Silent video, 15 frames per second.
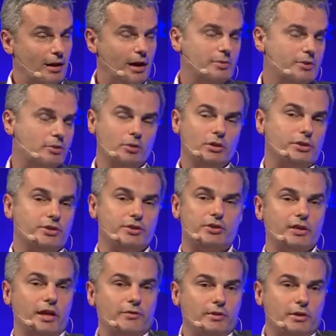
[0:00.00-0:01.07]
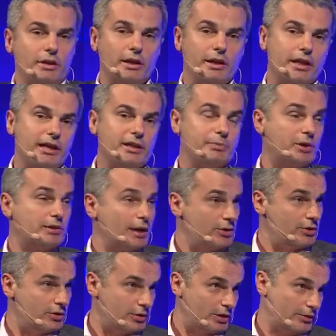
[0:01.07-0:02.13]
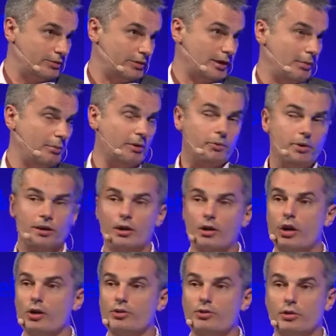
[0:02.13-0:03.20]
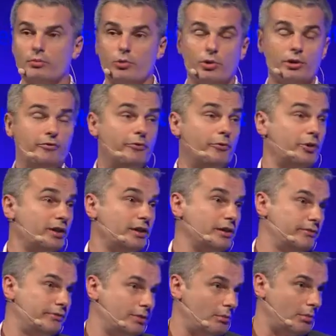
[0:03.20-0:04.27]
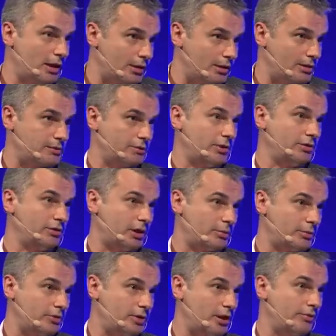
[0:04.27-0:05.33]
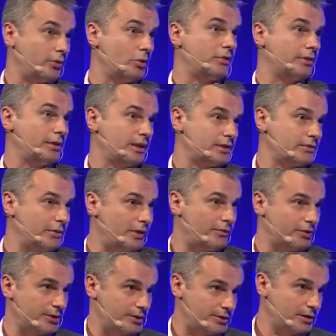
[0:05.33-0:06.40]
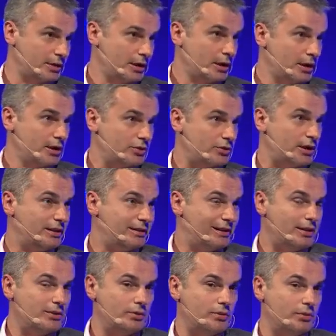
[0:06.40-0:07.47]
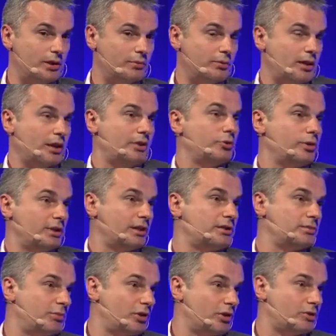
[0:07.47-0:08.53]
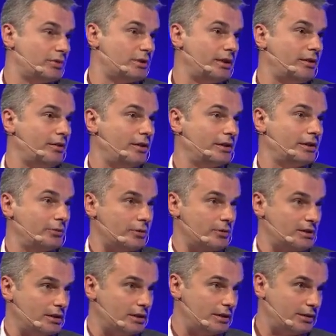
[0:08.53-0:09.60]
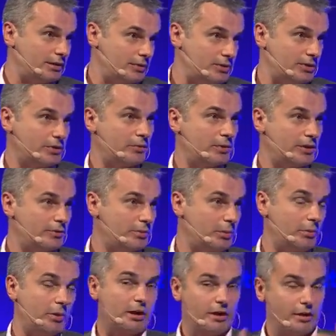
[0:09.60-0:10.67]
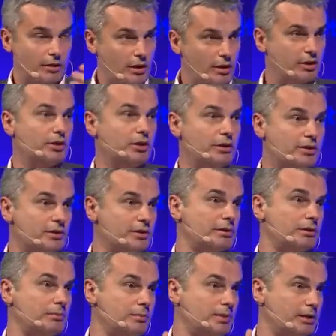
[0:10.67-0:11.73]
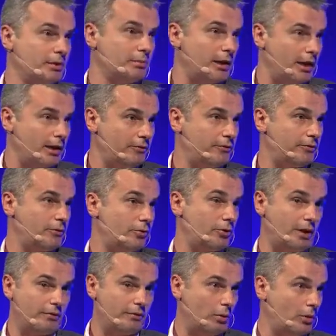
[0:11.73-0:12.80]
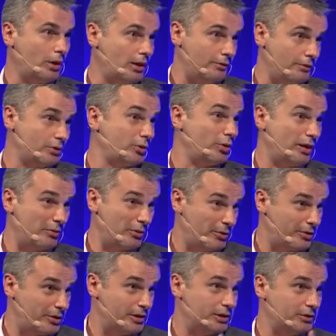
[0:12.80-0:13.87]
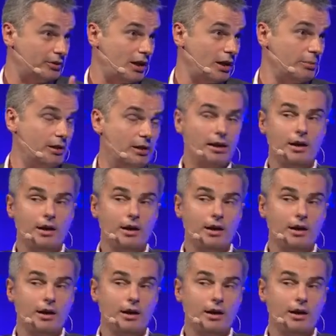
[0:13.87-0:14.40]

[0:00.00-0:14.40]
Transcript: Absolutely. There's definitely expectation even. I mean, we are launching more than 40 different models with autonomous driving over the next 5 years. So that tells you that we're not doing this because we didn't think there was a request from the market. Clearly, there's a big demand for level one, level two, level three autonomy.